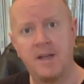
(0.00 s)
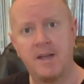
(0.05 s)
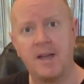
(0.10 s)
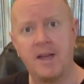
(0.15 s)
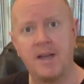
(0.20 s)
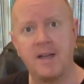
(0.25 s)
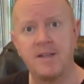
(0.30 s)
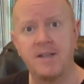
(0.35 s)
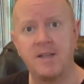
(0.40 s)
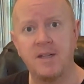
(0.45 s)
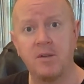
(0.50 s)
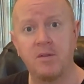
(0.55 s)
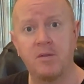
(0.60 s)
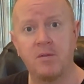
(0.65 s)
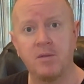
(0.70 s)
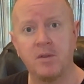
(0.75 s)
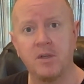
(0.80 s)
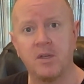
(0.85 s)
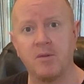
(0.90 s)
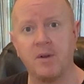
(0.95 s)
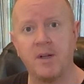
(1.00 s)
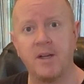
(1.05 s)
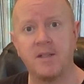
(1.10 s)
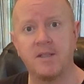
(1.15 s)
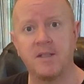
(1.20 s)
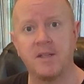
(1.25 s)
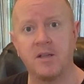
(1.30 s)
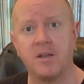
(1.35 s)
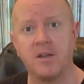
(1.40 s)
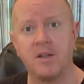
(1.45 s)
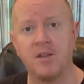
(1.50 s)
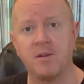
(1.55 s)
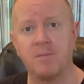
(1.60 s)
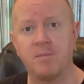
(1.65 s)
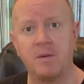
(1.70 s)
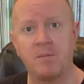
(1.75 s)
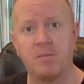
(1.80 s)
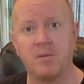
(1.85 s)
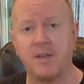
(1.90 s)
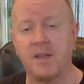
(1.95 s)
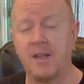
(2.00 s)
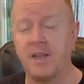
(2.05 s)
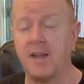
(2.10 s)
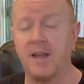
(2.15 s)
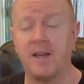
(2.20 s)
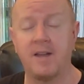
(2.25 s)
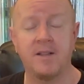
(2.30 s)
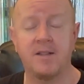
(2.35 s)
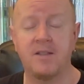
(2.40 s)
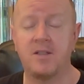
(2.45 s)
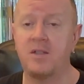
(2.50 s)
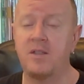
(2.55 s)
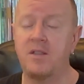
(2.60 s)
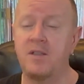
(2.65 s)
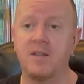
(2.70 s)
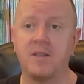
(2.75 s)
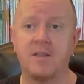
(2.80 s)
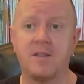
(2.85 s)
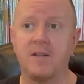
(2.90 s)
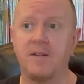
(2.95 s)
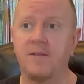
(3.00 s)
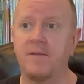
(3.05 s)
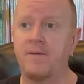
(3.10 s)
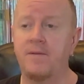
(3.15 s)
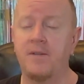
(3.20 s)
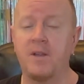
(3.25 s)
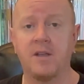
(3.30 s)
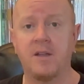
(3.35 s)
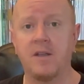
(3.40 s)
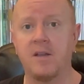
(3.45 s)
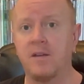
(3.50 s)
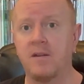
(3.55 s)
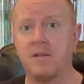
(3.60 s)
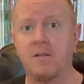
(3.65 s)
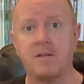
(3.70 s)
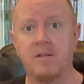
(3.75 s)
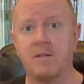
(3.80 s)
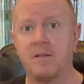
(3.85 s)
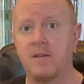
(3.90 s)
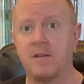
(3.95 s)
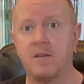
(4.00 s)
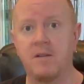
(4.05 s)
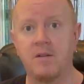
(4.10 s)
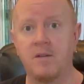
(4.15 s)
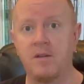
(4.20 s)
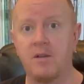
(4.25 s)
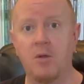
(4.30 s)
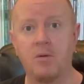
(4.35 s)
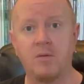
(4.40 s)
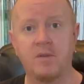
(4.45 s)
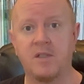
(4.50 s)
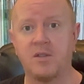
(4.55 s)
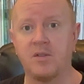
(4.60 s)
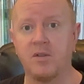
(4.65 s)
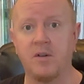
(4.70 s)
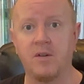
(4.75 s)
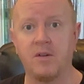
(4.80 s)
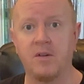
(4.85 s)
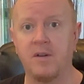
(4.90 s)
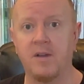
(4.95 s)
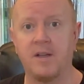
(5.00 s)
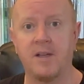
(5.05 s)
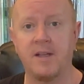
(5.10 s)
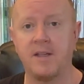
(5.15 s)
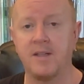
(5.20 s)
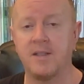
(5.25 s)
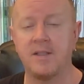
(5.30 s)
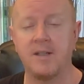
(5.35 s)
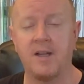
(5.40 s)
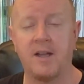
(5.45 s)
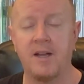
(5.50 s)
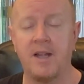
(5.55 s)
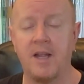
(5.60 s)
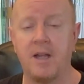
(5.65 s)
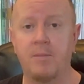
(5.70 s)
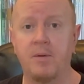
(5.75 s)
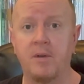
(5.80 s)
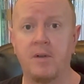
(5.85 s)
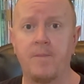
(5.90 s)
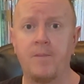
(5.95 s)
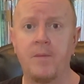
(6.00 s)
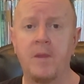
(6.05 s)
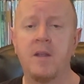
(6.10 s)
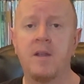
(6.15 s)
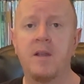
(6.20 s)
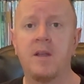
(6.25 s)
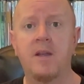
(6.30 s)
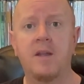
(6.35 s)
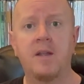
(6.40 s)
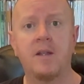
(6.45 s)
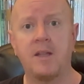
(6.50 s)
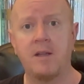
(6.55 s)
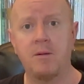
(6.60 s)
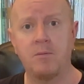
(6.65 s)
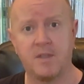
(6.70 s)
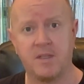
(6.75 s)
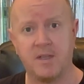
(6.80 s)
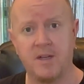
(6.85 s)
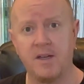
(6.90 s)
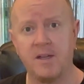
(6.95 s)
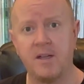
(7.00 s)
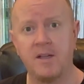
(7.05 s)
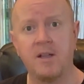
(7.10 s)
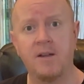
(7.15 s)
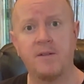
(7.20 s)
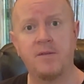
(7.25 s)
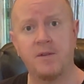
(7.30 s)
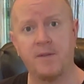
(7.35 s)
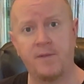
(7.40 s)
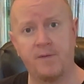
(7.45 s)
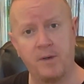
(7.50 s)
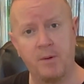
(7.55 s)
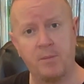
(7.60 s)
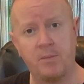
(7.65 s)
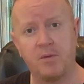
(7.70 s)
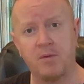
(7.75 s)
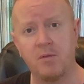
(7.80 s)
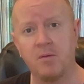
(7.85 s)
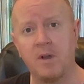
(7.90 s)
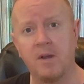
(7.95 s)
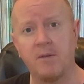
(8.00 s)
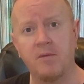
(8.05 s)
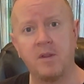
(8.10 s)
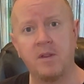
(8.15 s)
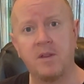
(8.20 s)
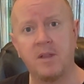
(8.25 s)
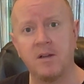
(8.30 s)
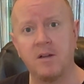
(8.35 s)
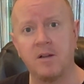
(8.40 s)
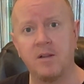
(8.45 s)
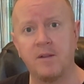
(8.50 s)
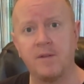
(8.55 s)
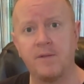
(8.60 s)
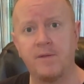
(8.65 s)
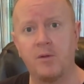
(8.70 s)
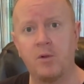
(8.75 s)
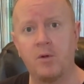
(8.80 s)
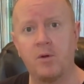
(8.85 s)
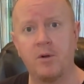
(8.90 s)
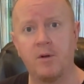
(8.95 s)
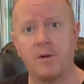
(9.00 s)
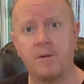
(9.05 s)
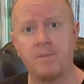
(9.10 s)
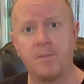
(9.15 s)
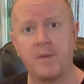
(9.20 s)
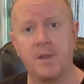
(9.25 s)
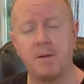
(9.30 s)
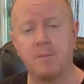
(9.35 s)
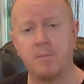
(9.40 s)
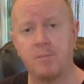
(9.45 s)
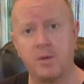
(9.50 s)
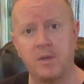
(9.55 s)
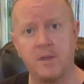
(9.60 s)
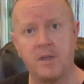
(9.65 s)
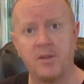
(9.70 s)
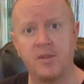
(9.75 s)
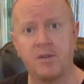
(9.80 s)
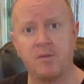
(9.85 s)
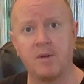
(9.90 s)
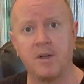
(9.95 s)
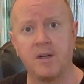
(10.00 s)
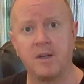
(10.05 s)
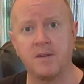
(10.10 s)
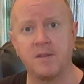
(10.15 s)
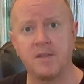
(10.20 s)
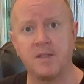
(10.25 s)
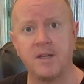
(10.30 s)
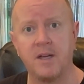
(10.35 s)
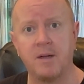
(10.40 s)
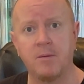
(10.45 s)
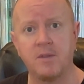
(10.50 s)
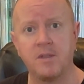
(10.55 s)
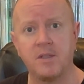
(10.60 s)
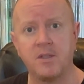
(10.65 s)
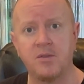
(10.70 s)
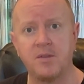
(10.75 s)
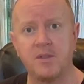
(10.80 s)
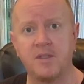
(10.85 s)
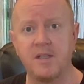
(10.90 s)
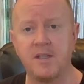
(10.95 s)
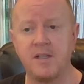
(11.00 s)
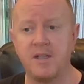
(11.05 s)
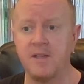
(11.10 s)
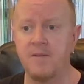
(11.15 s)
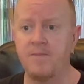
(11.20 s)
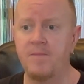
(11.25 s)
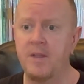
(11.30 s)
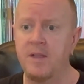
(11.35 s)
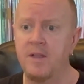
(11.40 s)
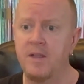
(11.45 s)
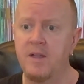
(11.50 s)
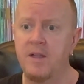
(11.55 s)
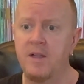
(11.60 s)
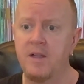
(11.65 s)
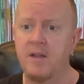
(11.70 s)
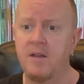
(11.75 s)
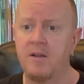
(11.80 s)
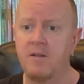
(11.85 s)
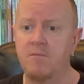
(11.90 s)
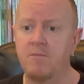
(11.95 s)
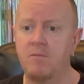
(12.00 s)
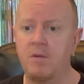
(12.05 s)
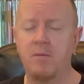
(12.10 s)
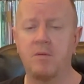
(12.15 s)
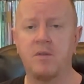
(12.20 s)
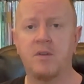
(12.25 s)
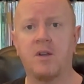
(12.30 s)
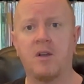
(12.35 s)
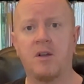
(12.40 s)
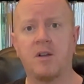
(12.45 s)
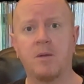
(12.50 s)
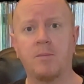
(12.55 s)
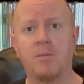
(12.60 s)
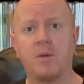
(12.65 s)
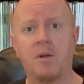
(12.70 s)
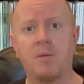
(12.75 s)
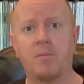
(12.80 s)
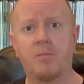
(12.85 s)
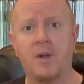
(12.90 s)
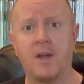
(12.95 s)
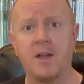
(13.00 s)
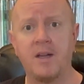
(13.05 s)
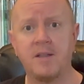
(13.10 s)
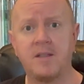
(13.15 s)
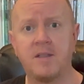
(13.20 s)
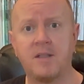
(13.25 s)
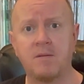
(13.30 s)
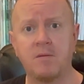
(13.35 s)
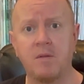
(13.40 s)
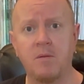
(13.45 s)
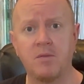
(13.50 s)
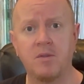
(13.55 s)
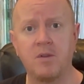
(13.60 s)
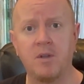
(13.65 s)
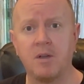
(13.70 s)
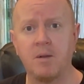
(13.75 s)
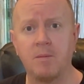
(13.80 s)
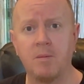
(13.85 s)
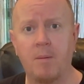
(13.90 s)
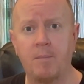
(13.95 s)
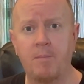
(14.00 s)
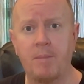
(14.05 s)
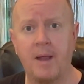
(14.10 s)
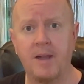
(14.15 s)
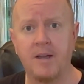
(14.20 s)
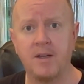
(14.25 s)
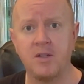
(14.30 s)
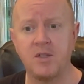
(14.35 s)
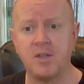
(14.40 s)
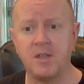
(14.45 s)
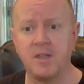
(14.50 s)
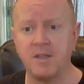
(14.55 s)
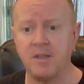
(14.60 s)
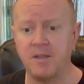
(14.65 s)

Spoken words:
and dig through the crates like other people can. It's just a fucking no starter. Like, it's not happening. He was kind enough to flip through everything on the floor and pull out the records that I was interested in. We would talk about price, we would talk about packaging